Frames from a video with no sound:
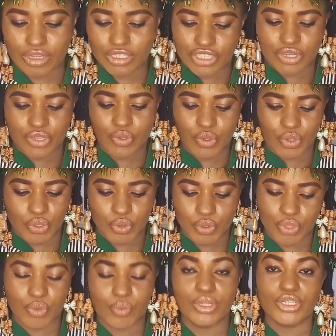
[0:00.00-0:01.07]
you, you,
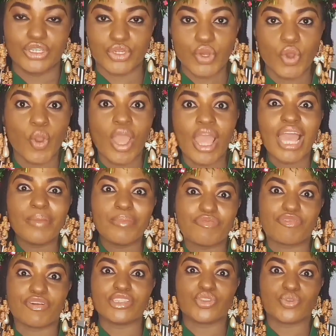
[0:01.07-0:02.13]
you would do
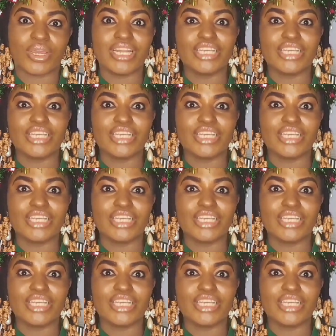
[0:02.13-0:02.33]
before twenty